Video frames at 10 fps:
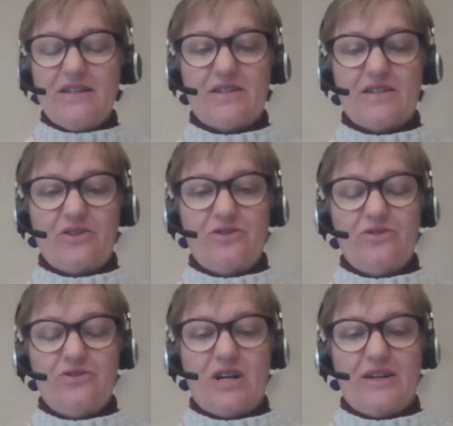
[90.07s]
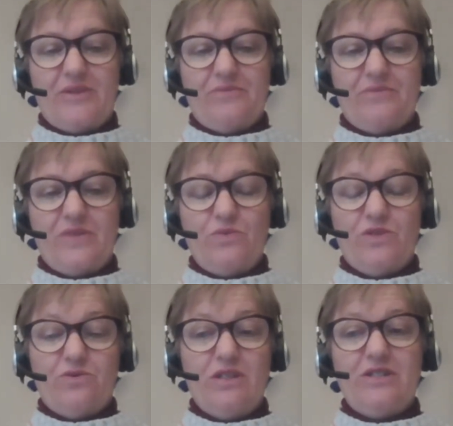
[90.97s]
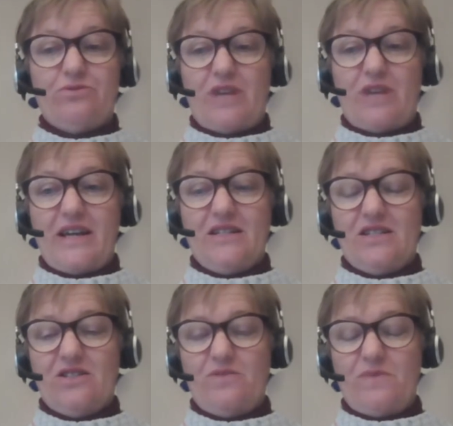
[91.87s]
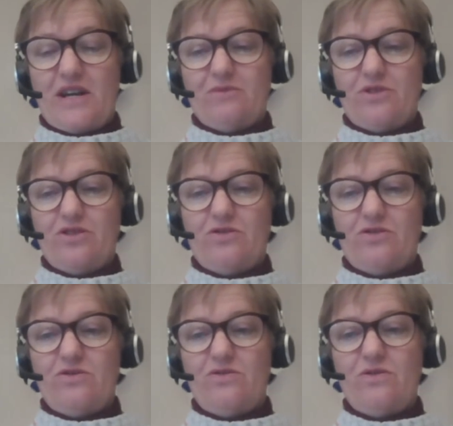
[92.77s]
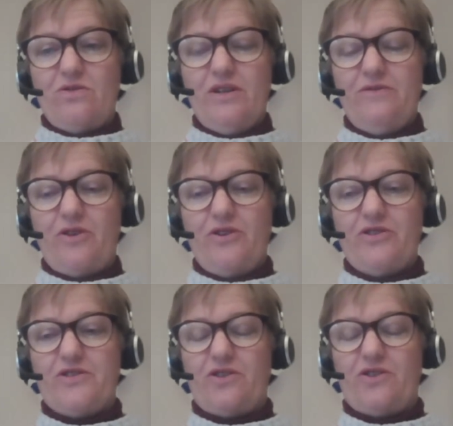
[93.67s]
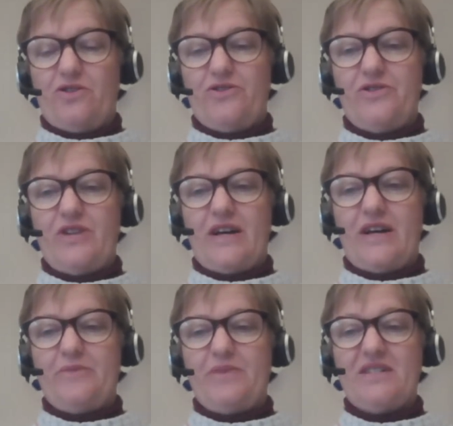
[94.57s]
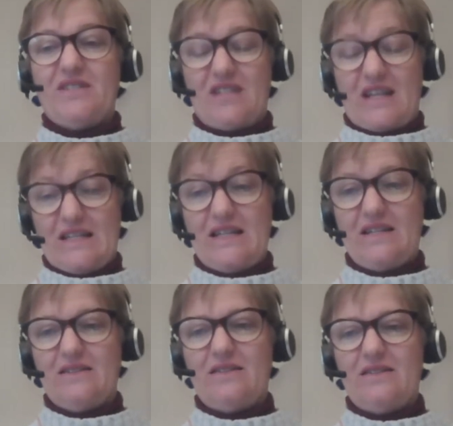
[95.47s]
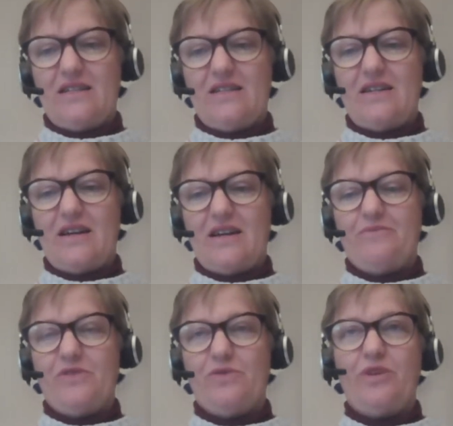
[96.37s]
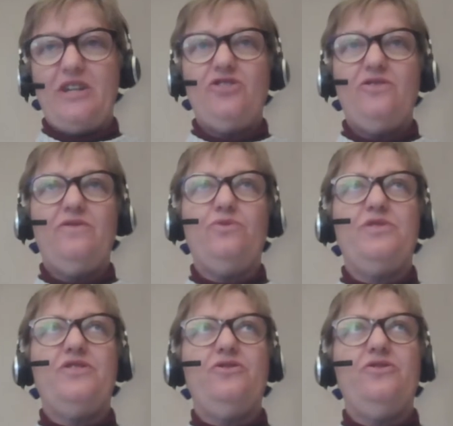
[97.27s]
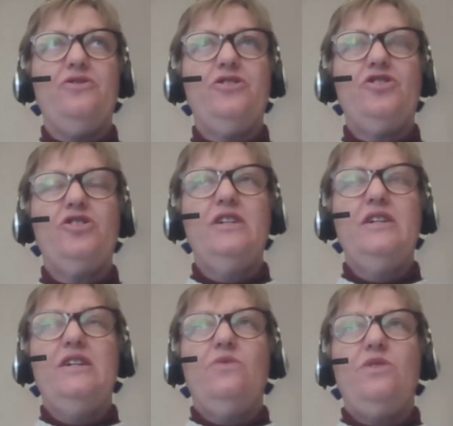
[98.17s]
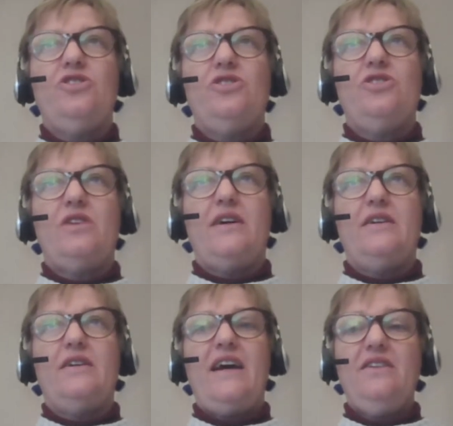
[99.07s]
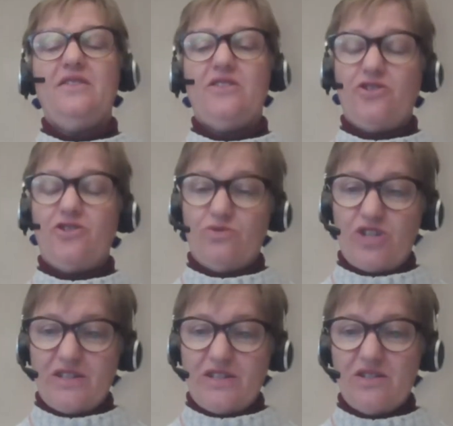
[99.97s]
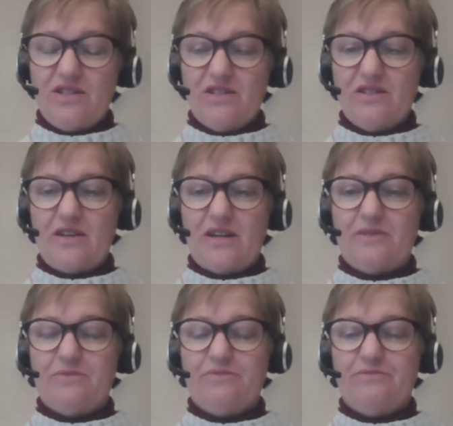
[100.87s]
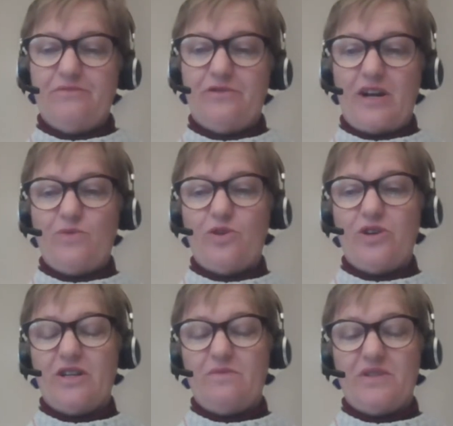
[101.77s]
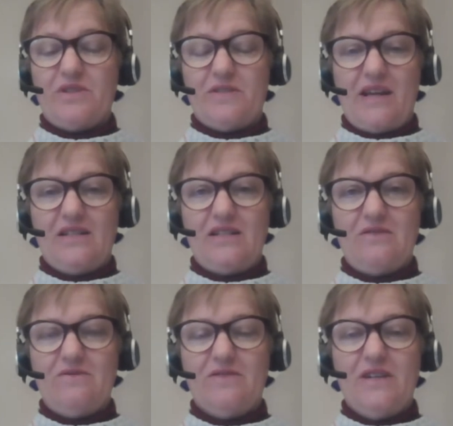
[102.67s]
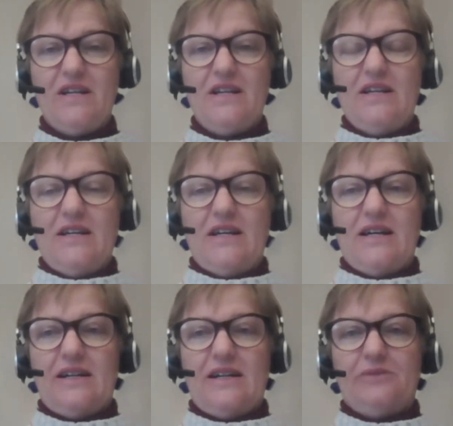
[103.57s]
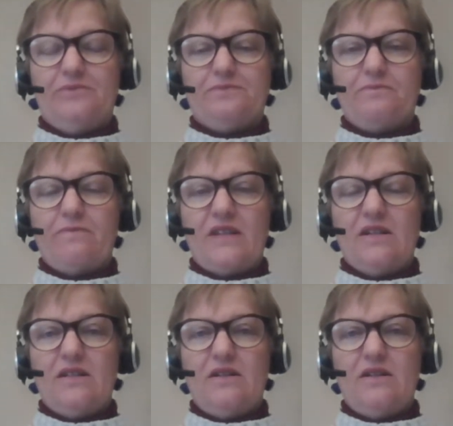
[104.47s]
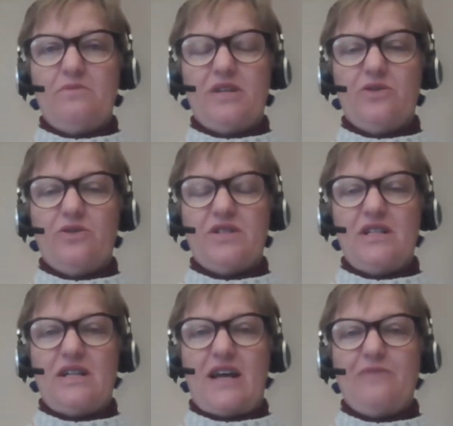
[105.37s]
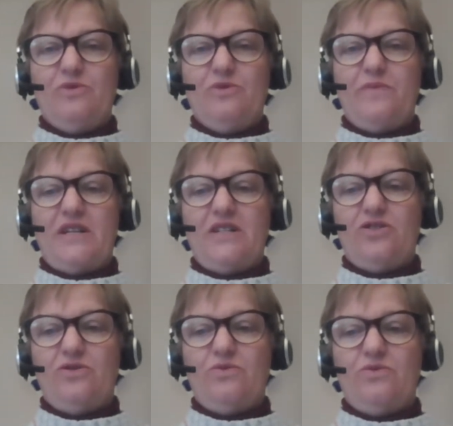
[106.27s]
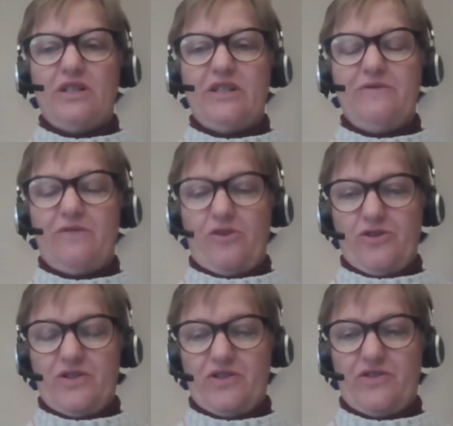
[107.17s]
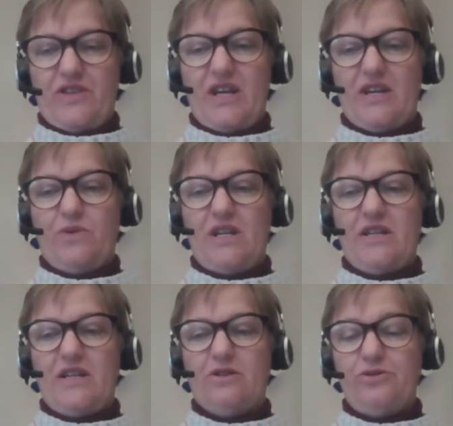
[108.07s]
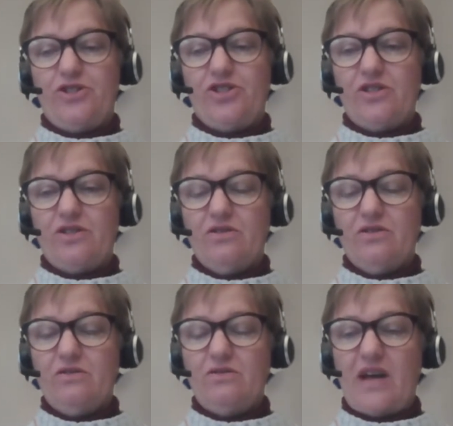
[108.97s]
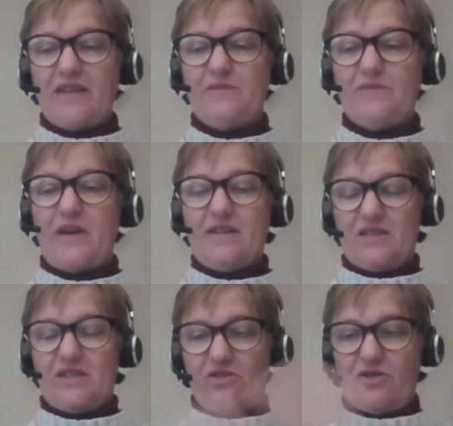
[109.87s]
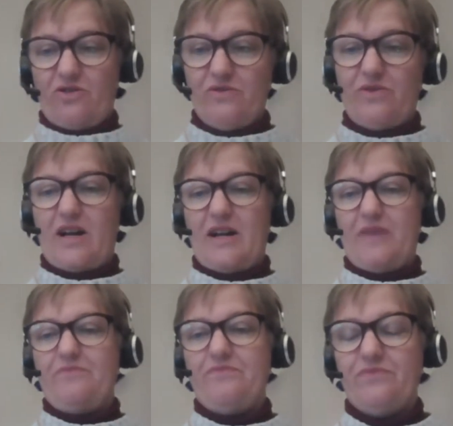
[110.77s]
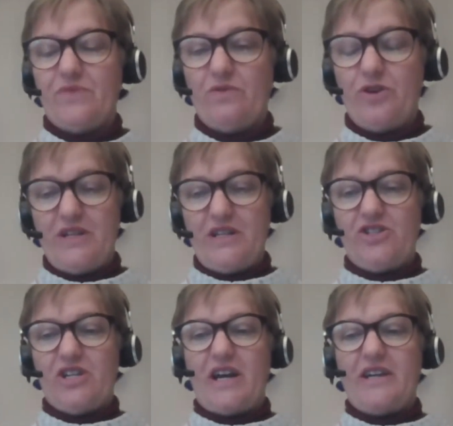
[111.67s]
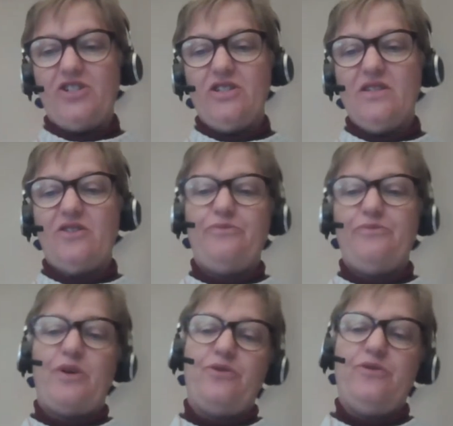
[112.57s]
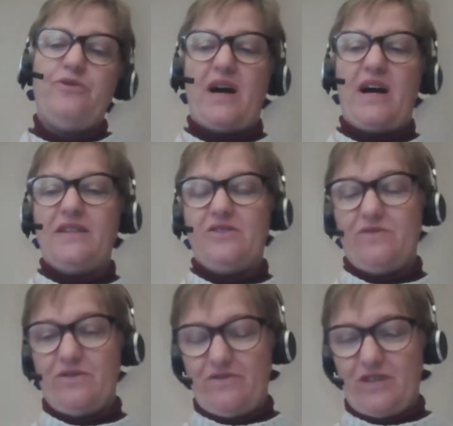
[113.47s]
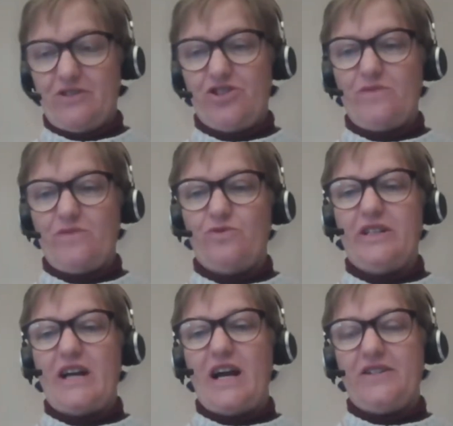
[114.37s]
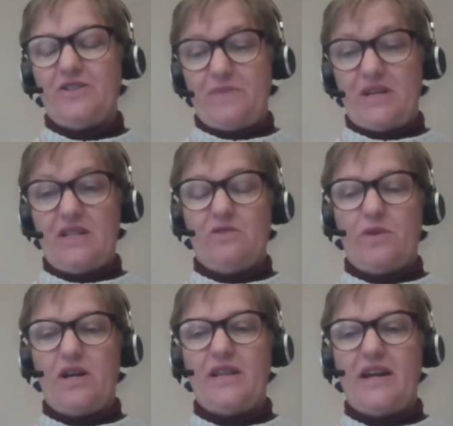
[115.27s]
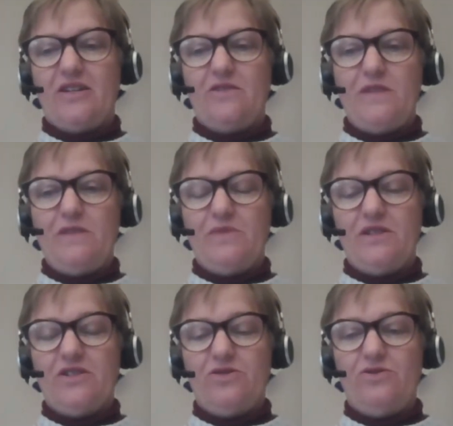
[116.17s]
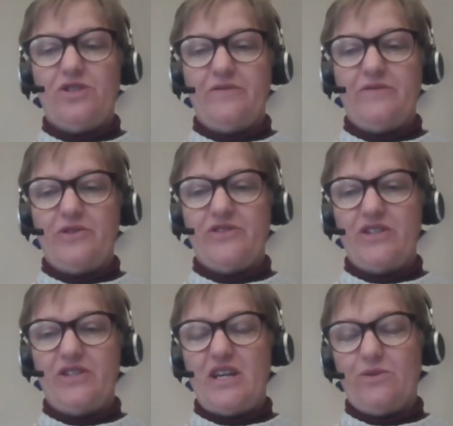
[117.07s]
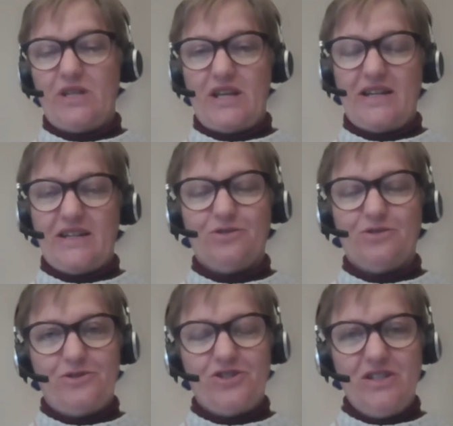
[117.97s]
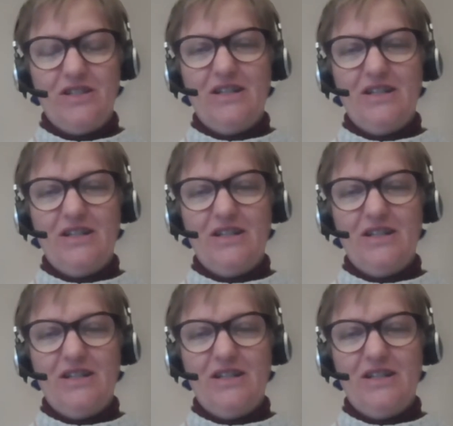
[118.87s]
So it was really great to be able to focus on extending the reach of the research, which had a social justice framework and perspective, because it enabled me to really focus on the equity and inclusion aspects of open education. So both parts of the fellowship really are underpinned by that commitment to diversity, equity, and inclusion.